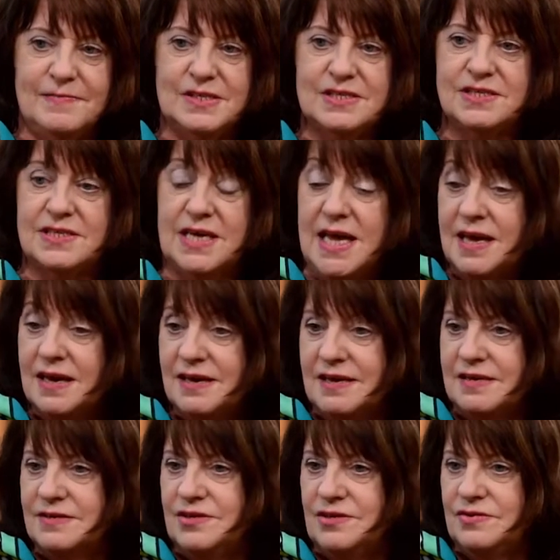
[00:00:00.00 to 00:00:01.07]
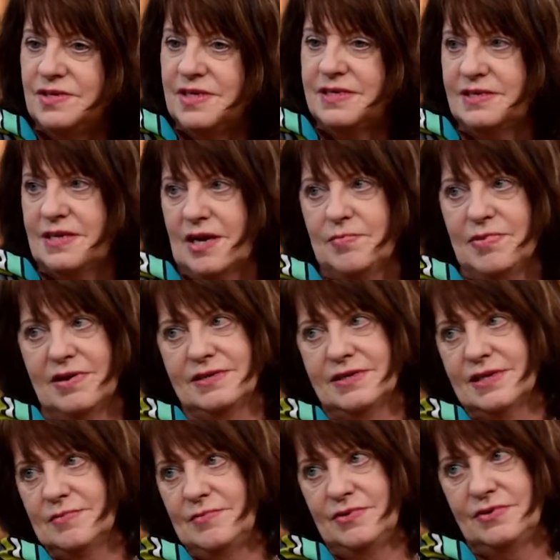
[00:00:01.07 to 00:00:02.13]
sing and you did take part
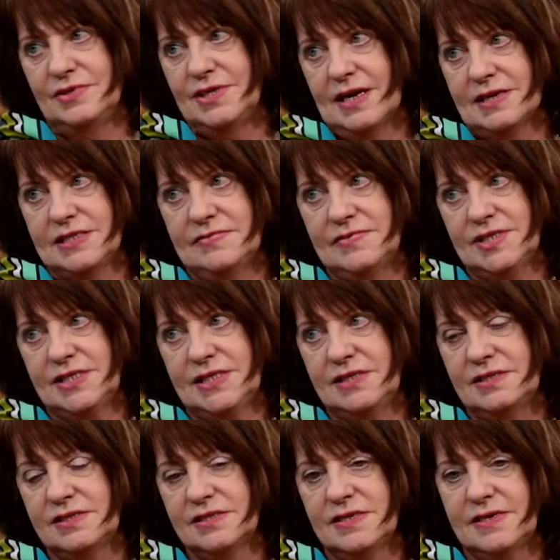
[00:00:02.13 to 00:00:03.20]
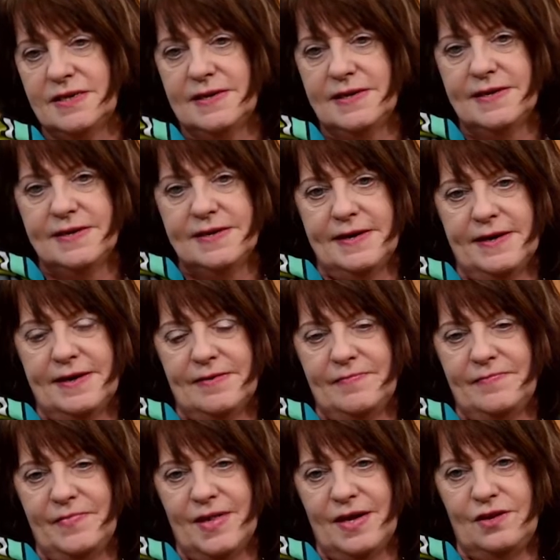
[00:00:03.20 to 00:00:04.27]
in community activities.
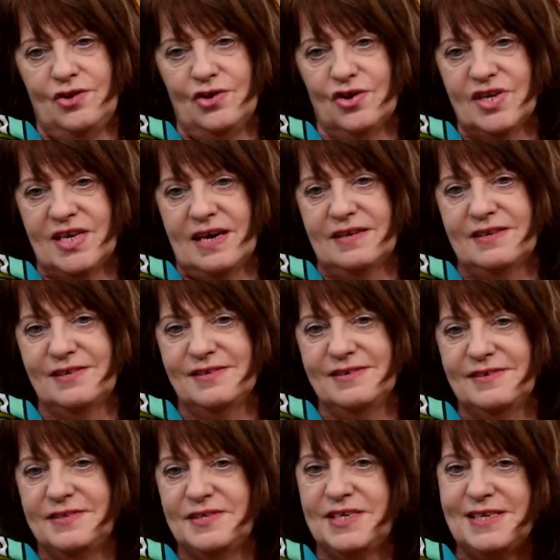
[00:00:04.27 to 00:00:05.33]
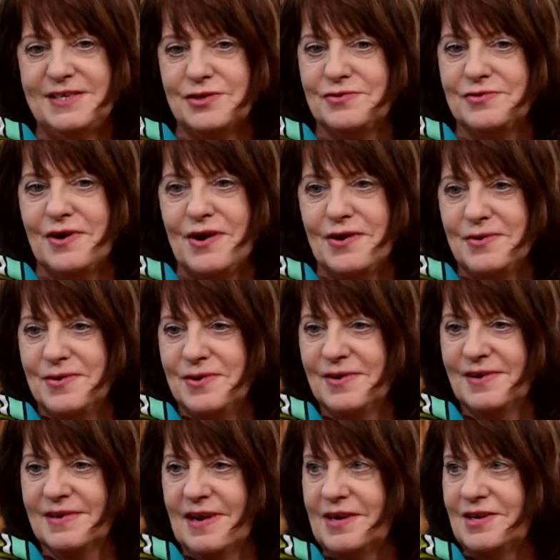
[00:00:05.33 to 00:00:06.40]
And your dad did grow
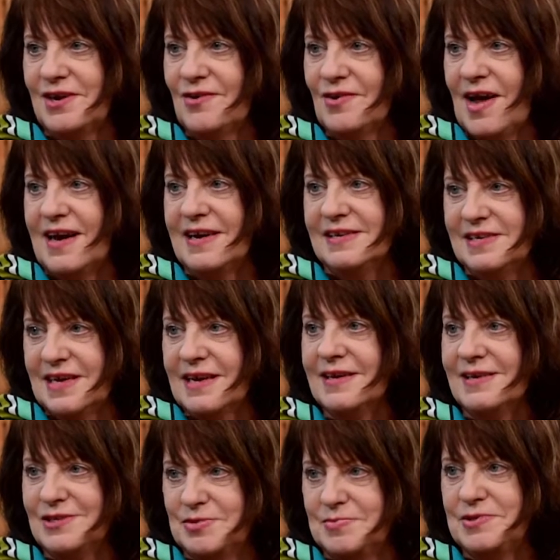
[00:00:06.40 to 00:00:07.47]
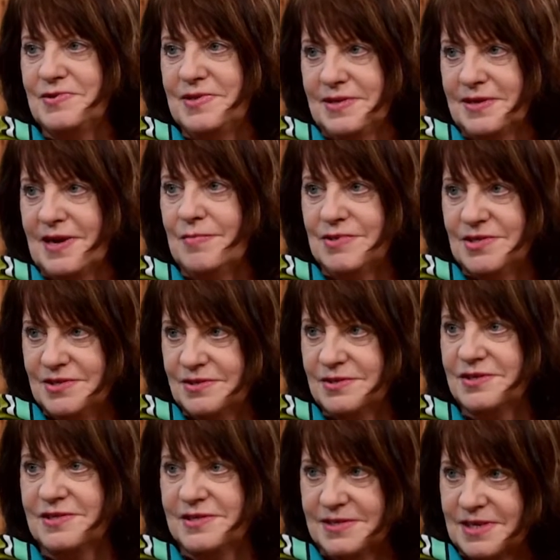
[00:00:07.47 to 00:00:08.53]
gladioli and dahlias between the
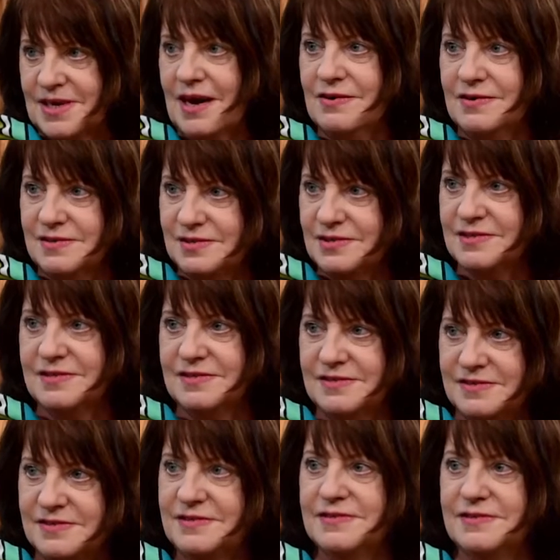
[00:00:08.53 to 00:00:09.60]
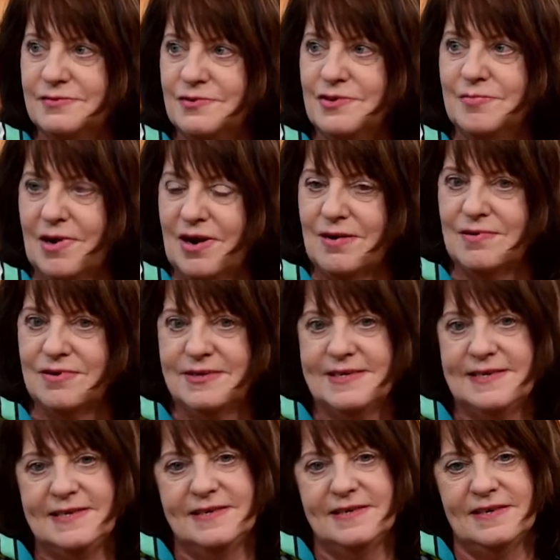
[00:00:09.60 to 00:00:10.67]
cabbages and the carrots and the rhubarb,
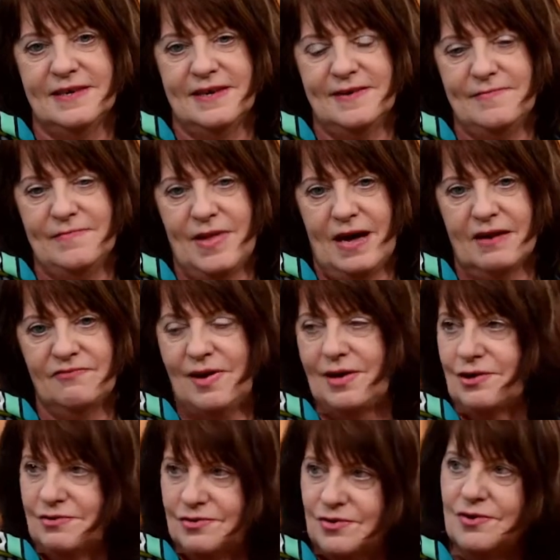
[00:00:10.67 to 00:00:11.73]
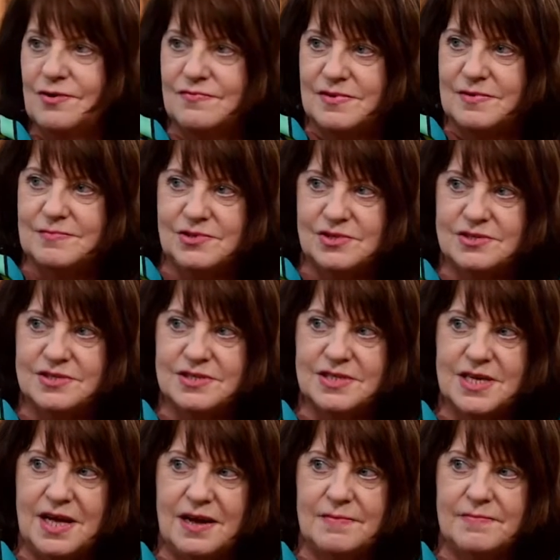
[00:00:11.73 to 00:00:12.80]
and valued all of them just the
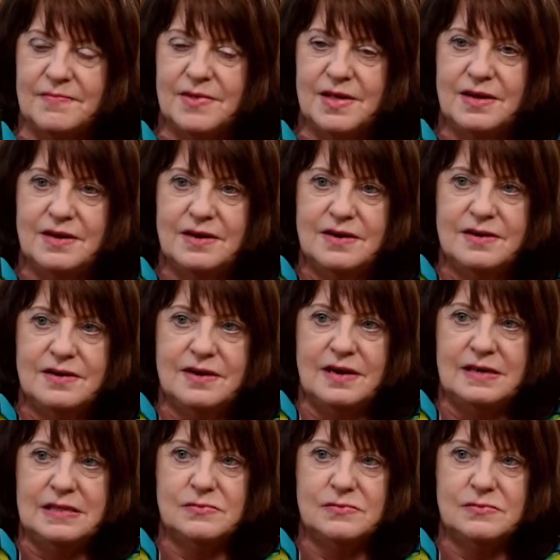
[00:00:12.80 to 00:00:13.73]
same. And